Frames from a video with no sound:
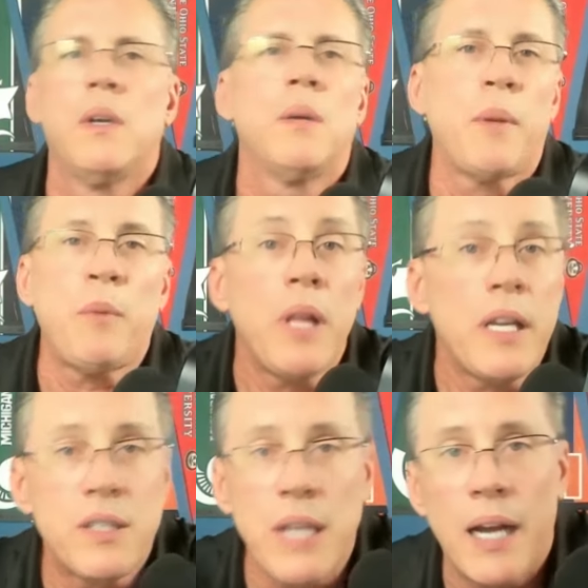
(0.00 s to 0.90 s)
Maybe you
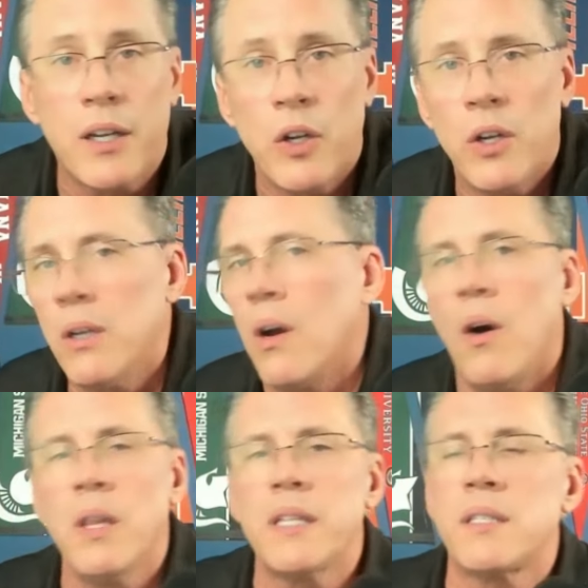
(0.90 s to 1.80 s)
like soccer,
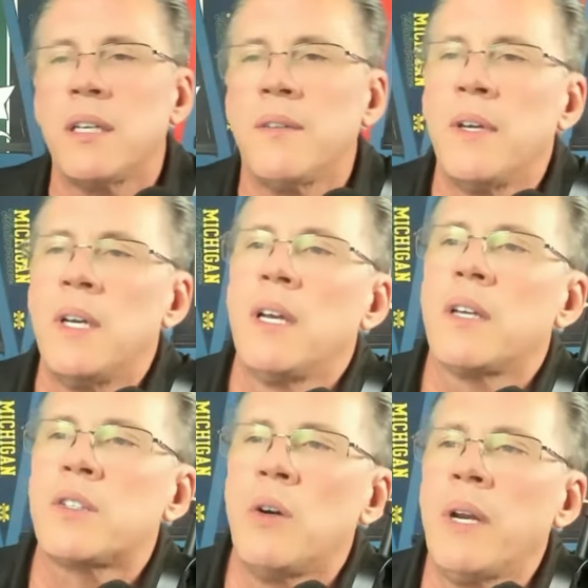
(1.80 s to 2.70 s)
all that stuff
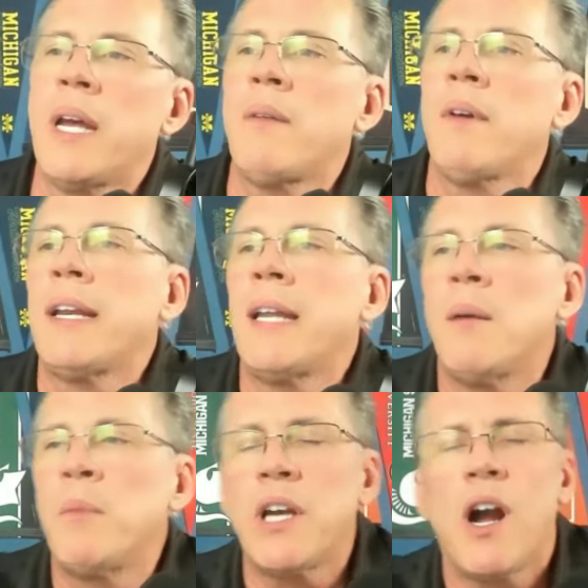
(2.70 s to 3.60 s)
is going on right now.
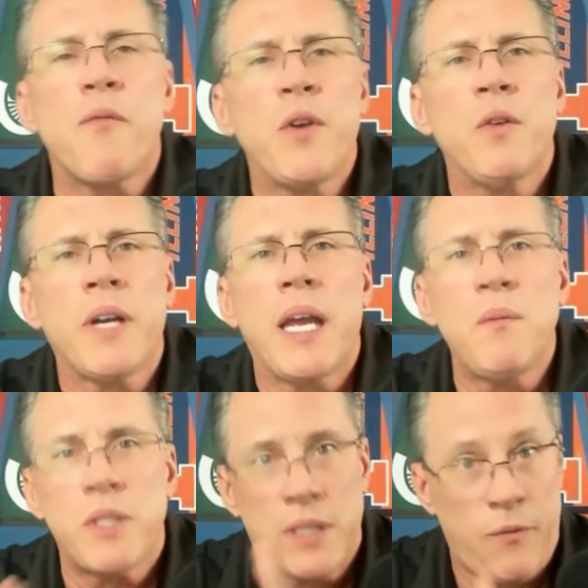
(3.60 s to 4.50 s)
But there are fewer
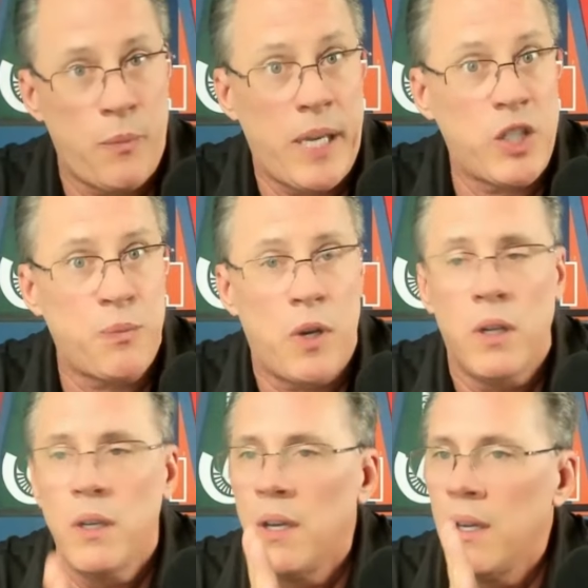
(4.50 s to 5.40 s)
games, except for
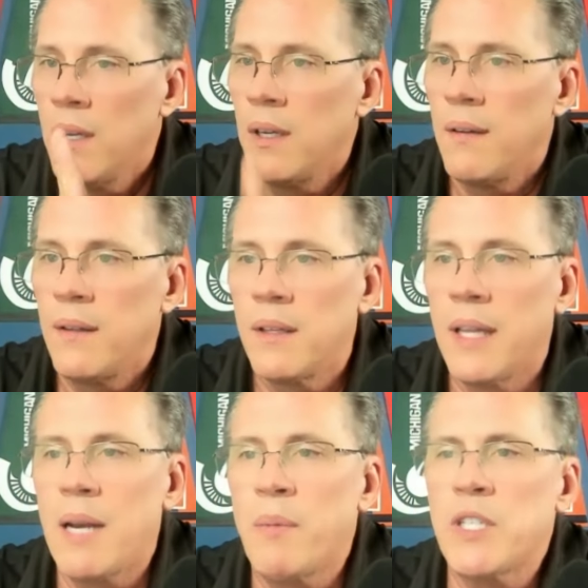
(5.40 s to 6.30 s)
baseball. A
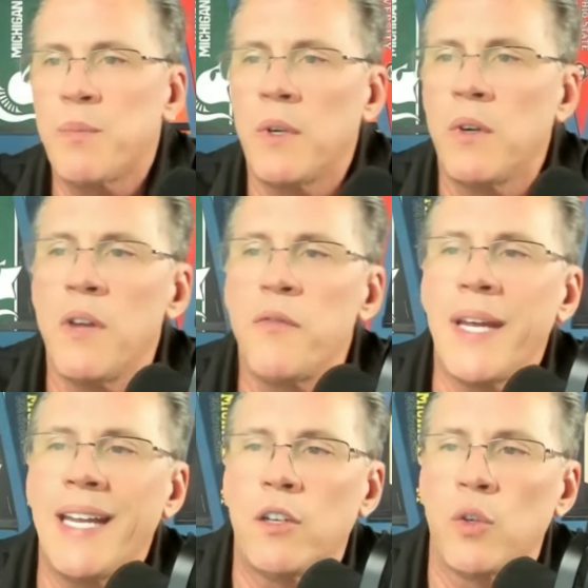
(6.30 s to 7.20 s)
lot of baseball going on.
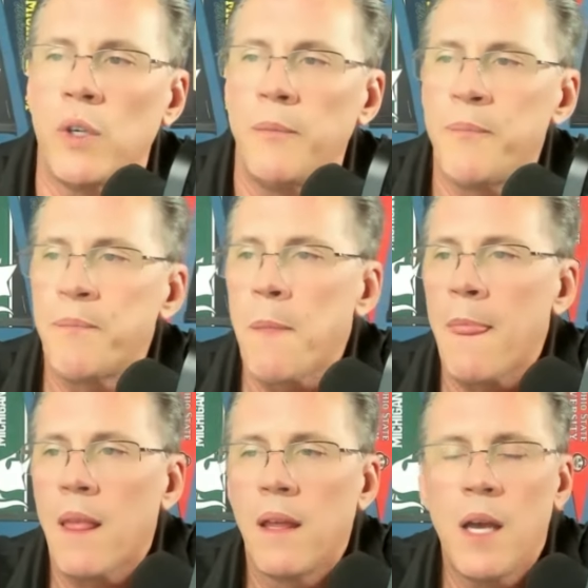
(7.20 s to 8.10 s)
FanDuel
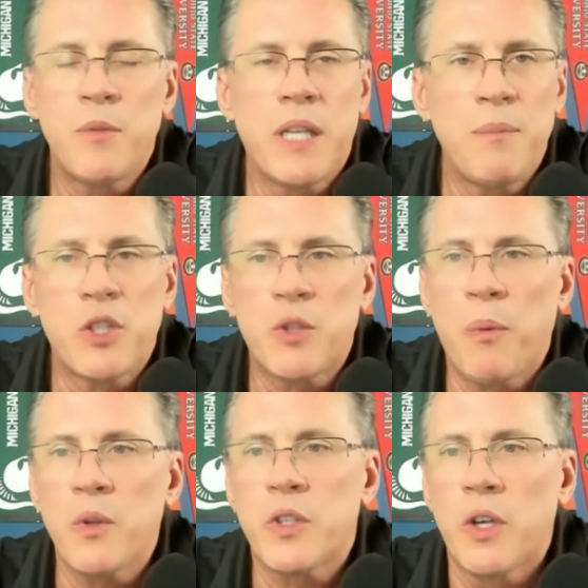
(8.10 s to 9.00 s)
helps you keep the
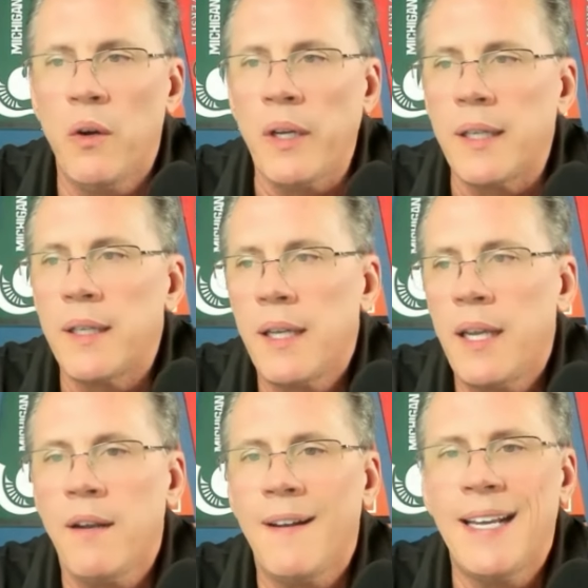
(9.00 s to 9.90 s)
sports going
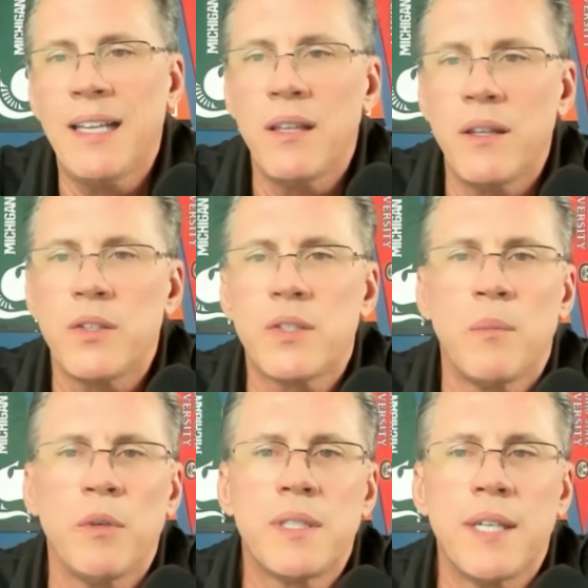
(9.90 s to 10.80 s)
here in the
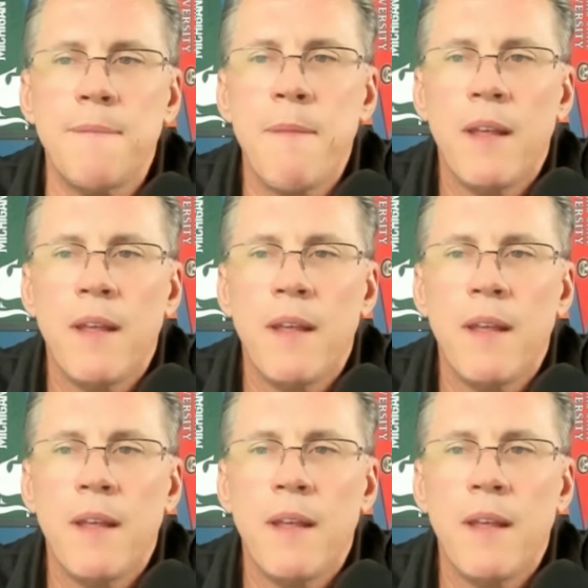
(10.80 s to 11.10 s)
summertime.